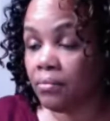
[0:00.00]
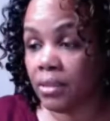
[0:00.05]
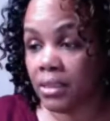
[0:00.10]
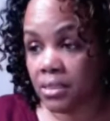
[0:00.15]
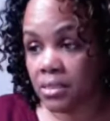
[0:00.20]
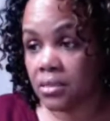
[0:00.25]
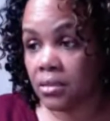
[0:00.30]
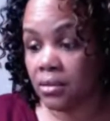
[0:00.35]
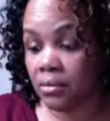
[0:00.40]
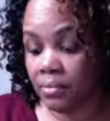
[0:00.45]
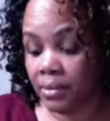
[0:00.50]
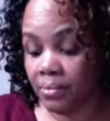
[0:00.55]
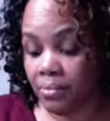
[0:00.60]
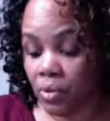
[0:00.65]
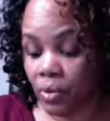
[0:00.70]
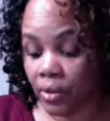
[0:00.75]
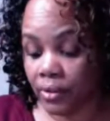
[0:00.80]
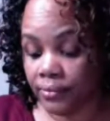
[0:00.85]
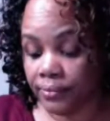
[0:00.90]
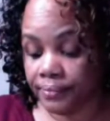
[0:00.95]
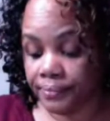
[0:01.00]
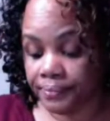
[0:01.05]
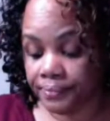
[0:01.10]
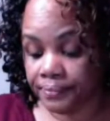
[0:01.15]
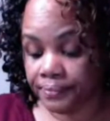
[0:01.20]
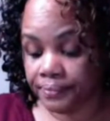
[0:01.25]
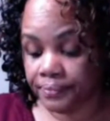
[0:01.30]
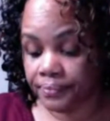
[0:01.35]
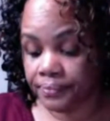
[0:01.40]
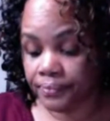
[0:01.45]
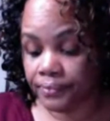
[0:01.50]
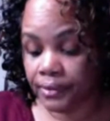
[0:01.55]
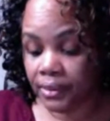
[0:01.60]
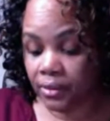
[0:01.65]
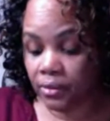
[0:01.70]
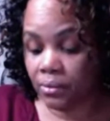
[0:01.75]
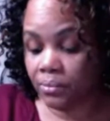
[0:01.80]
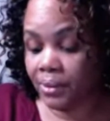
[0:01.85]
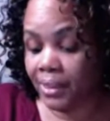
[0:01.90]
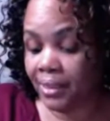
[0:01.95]
But it's going to be more.
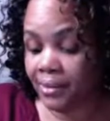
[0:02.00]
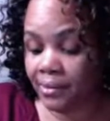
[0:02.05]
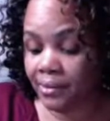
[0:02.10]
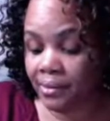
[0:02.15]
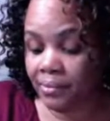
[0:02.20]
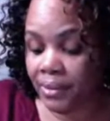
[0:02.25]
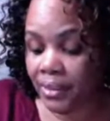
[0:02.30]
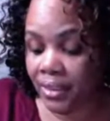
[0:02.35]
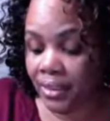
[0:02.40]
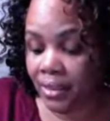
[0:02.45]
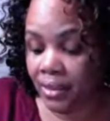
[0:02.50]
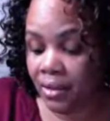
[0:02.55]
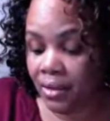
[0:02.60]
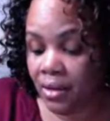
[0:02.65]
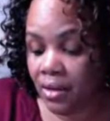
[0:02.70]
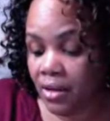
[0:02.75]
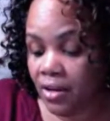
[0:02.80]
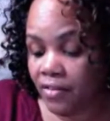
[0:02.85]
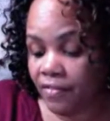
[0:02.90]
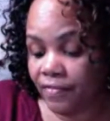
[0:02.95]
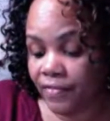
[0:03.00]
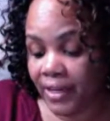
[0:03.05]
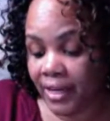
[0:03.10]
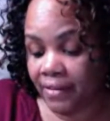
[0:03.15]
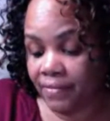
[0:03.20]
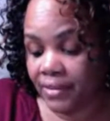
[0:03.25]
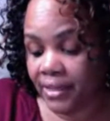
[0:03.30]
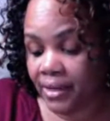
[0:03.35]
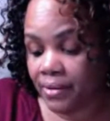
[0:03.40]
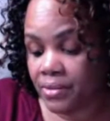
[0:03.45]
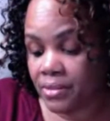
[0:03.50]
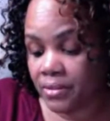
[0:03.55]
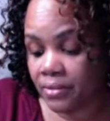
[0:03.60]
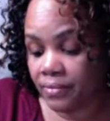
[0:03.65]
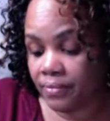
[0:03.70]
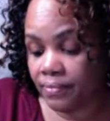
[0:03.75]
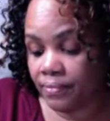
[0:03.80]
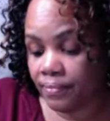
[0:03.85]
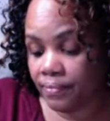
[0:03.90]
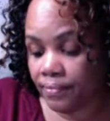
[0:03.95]
It'll probably be
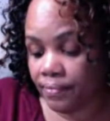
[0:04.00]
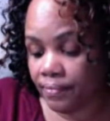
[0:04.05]
$5,000